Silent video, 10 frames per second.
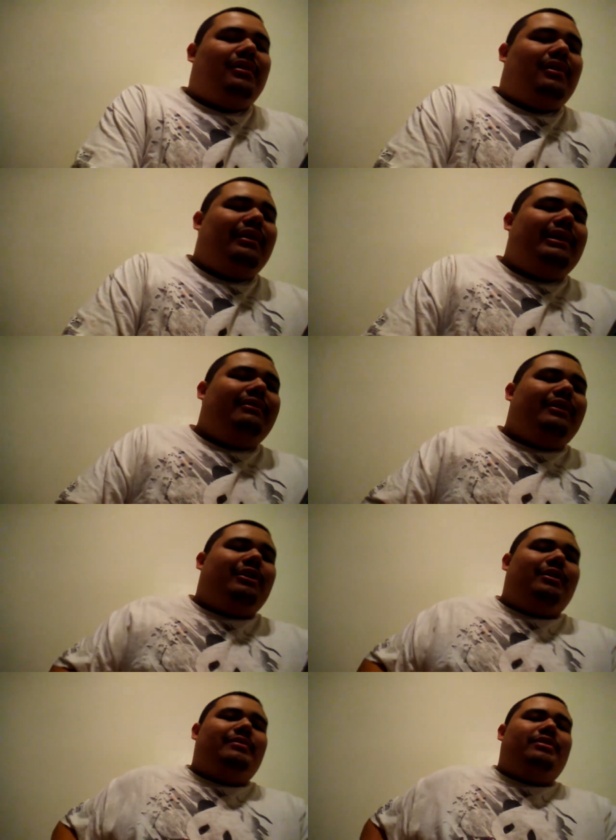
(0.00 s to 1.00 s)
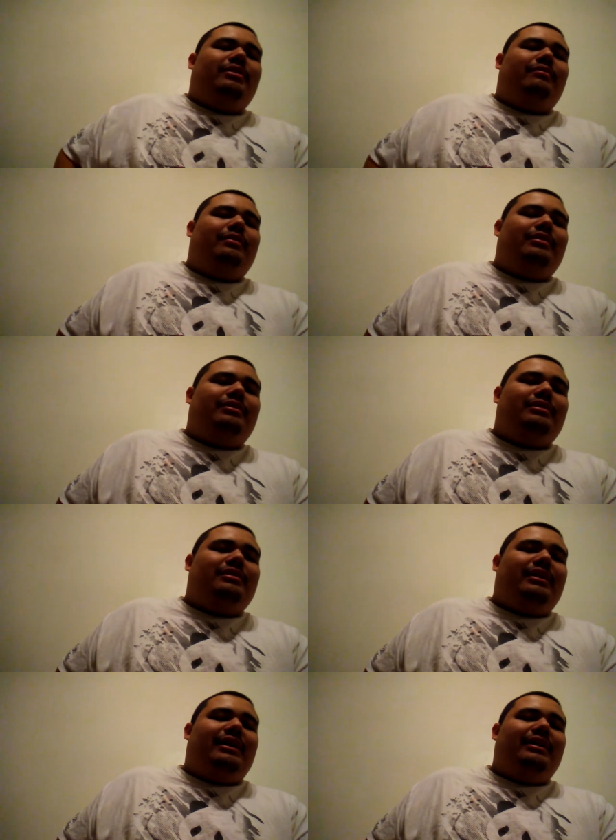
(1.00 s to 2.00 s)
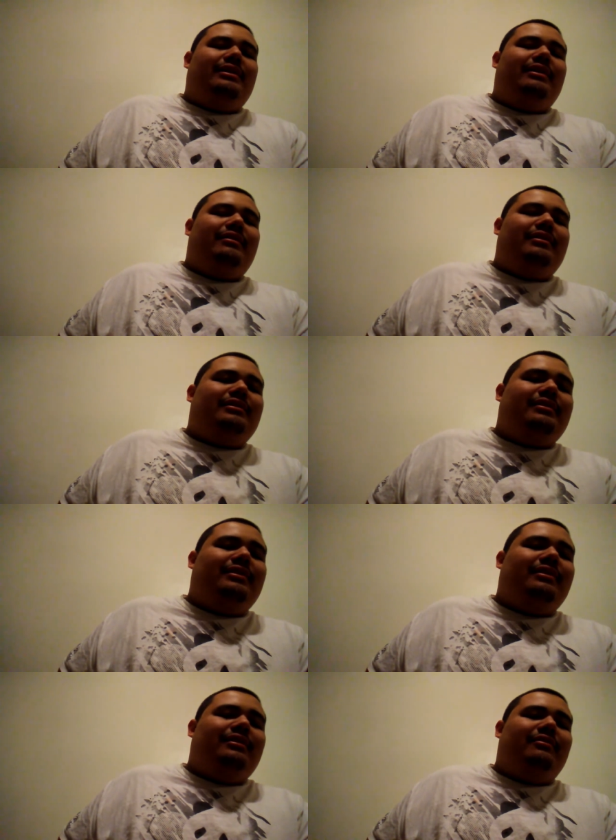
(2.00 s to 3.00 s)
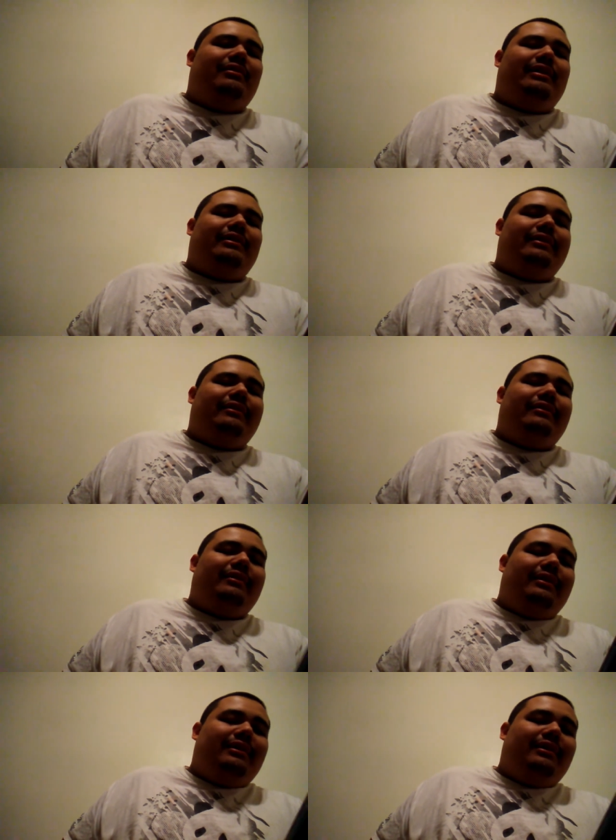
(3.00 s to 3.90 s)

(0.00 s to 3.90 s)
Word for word: Audio commentary with Scott Derrickson, the director,